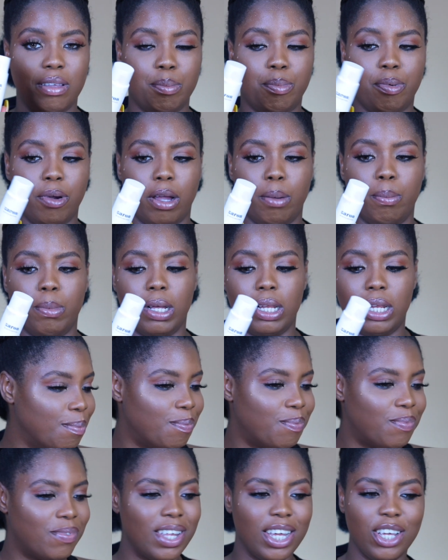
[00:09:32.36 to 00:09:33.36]

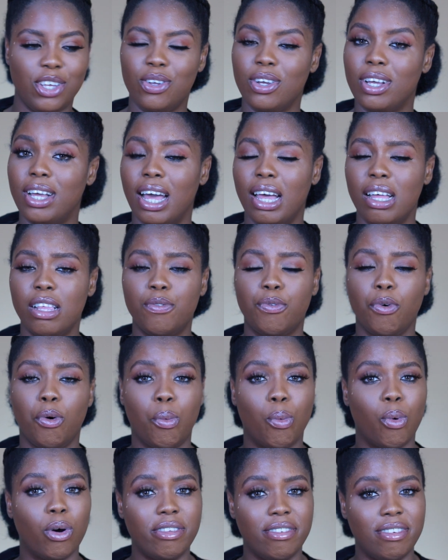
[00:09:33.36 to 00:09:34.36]
primer. Thank you guys for
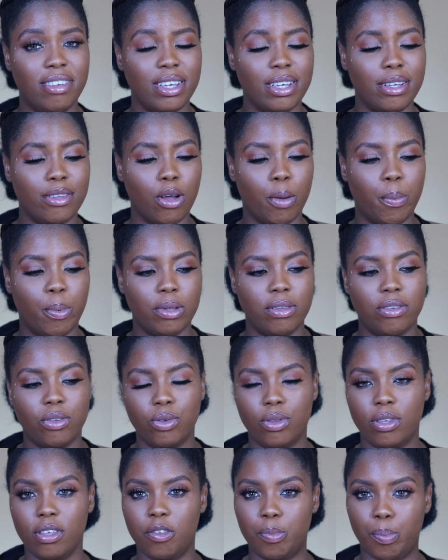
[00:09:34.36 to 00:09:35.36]
watching up
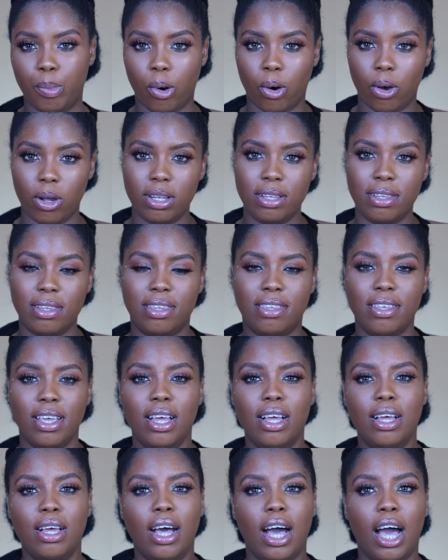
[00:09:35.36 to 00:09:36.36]
until this point.
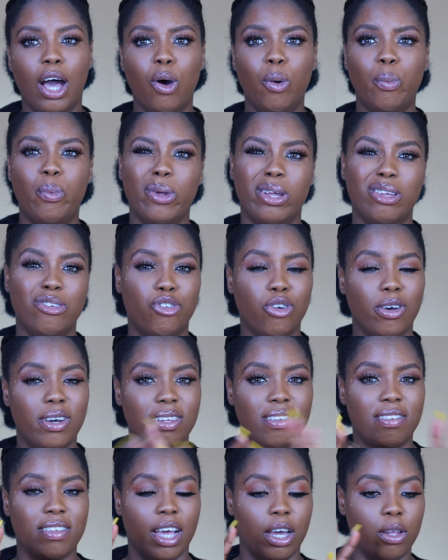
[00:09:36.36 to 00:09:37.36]
I hope you
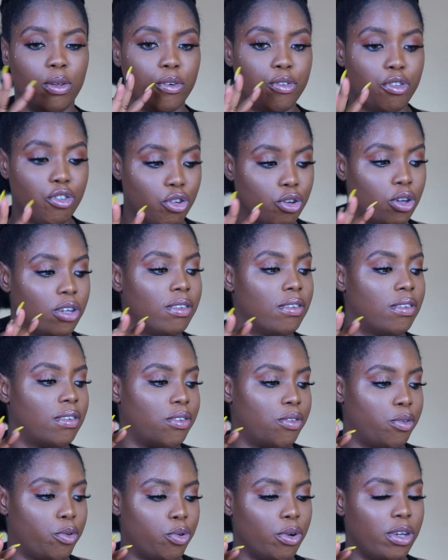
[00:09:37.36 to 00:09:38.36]
enjoyed this kind of short,
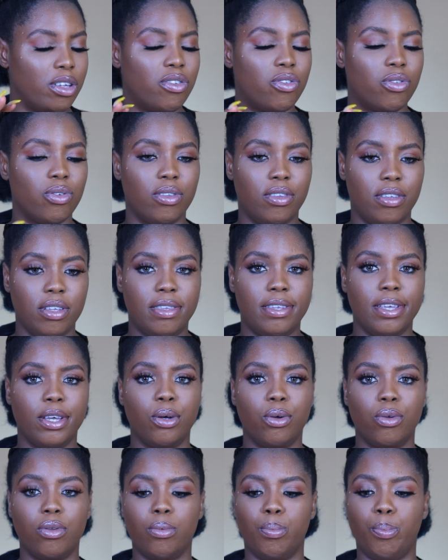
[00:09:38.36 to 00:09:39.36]
straight to
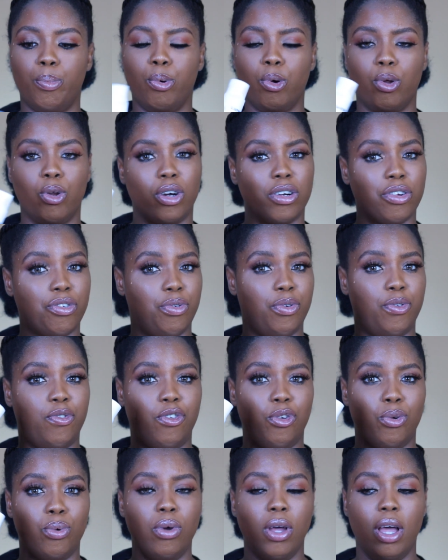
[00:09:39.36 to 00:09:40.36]
detailed product
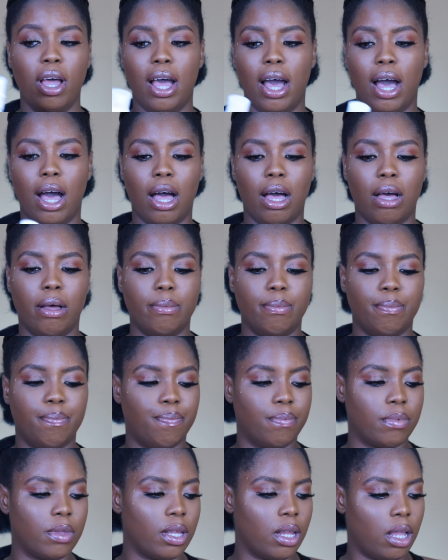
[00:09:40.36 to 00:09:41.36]
review.
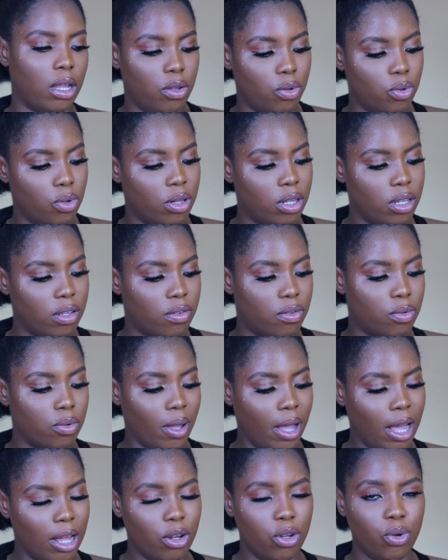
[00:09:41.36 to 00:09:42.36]
This,
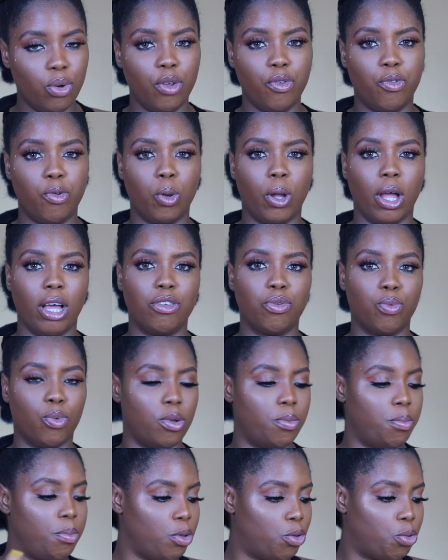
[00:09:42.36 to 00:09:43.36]
I don't know if you guys
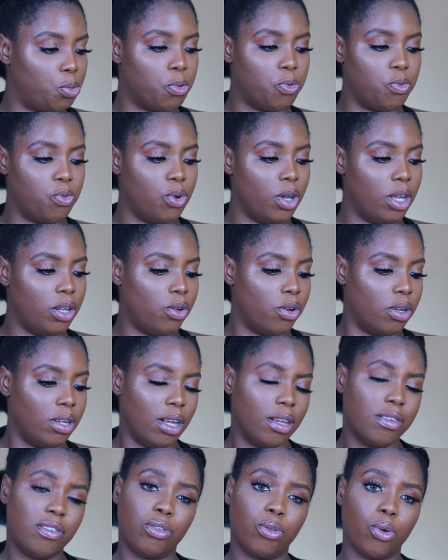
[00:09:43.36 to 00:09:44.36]
want me to review any
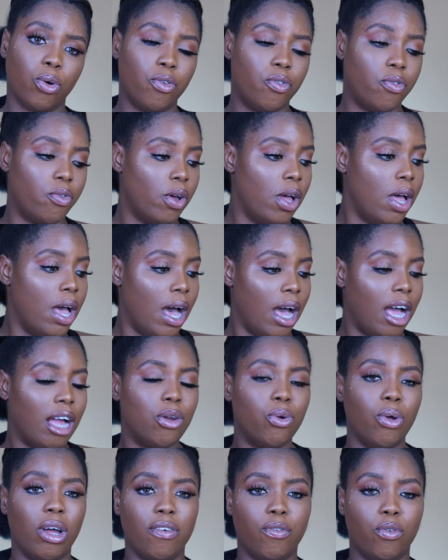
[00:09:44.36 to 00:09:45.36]
other stuff. I
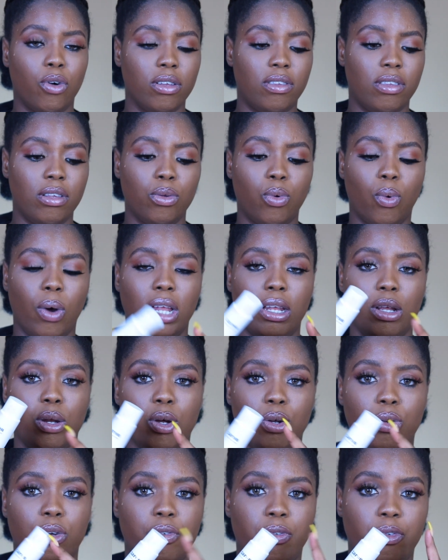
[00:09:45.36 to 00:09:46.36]
know I've gotten quite a
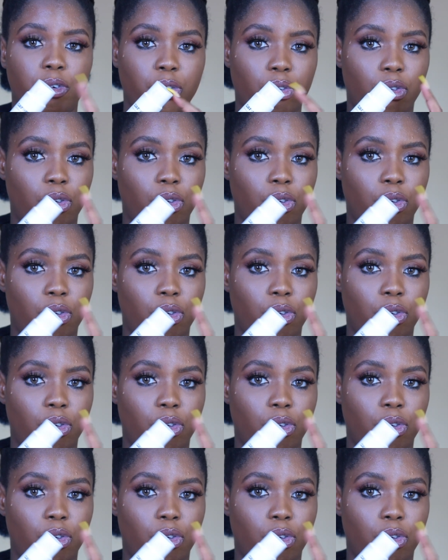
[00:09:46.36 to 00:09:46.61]
lot of